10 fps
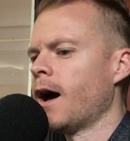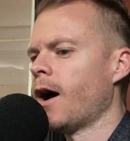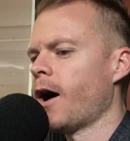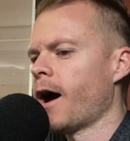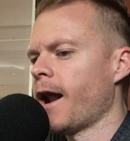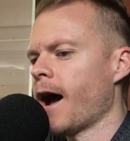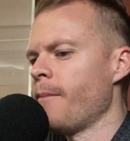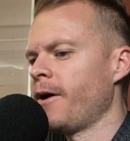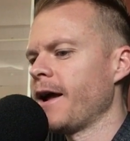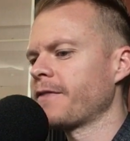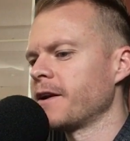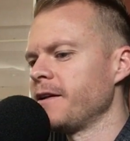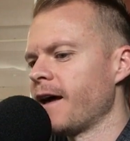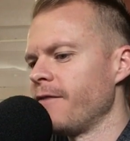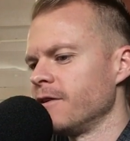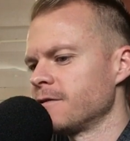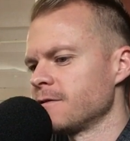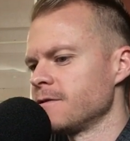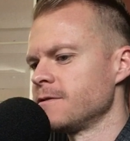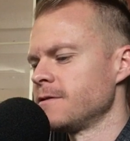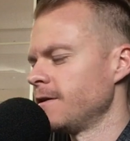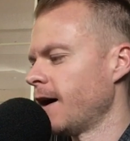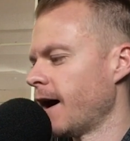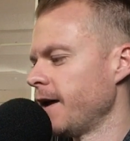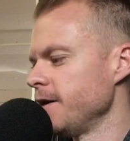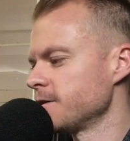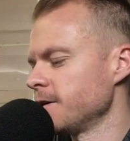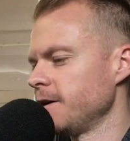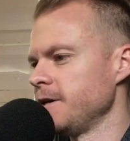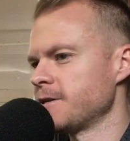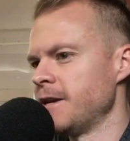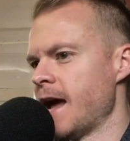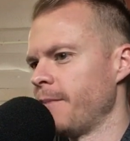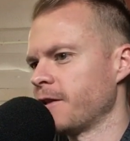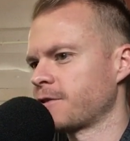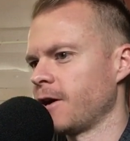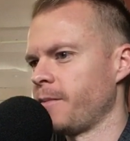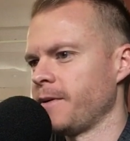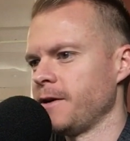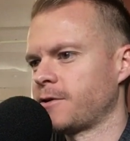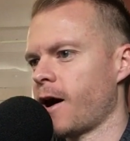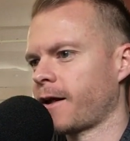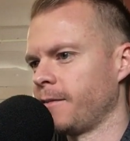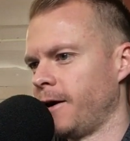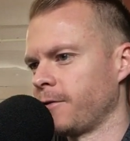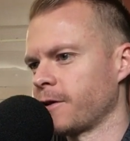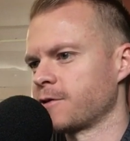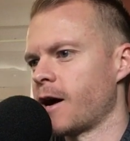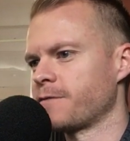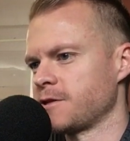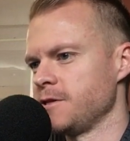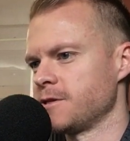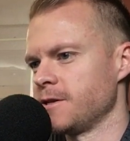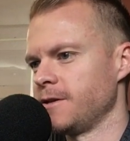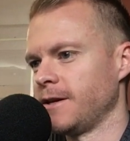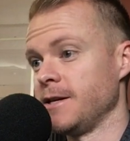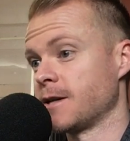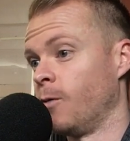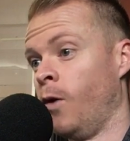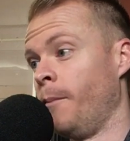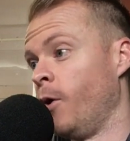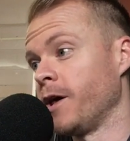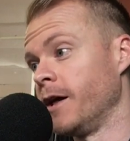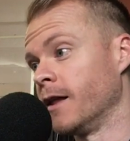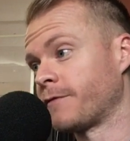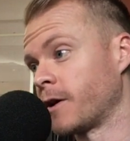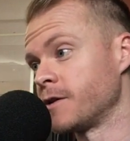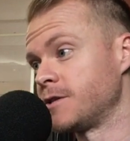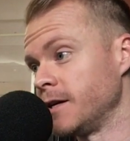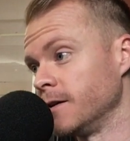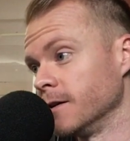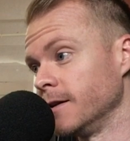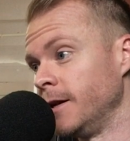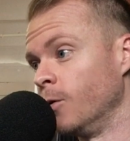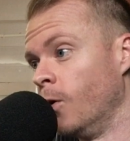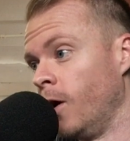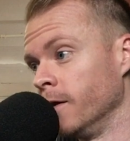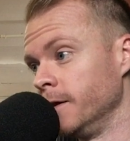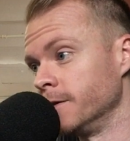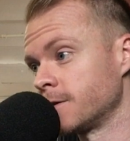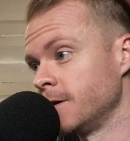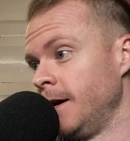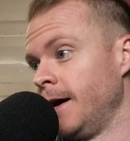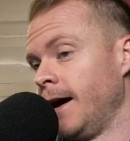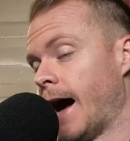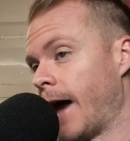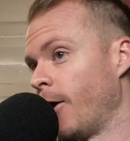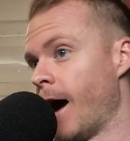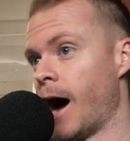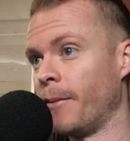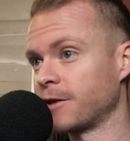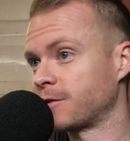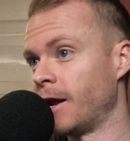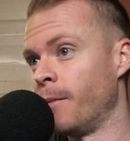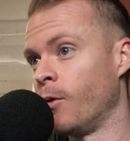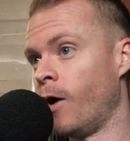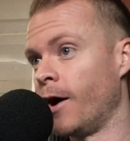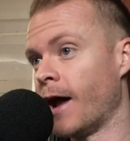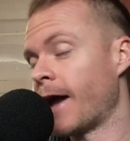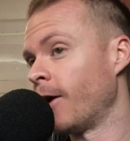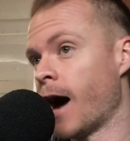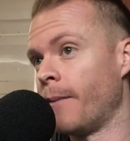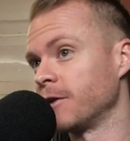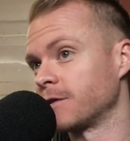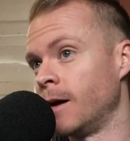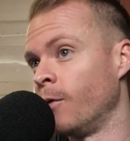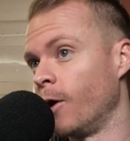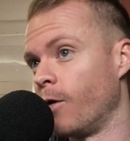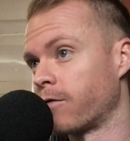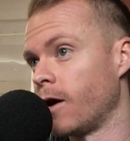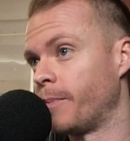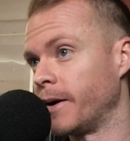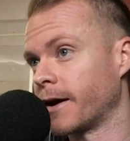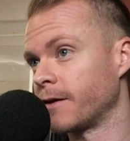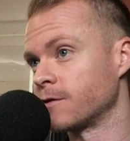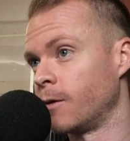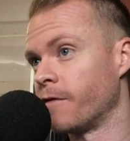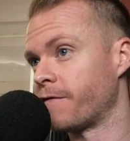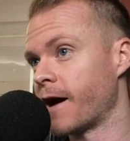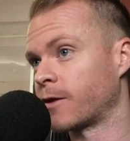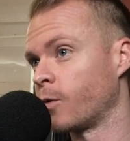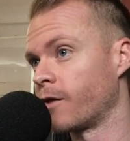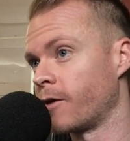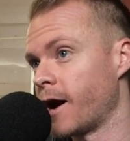All right, how about Anthony Davis? He's a name that's going to be talked about this offseason. He's got one more year left on his deal in New Orleans. I don't know how much the number one overall pick is going to affect whether or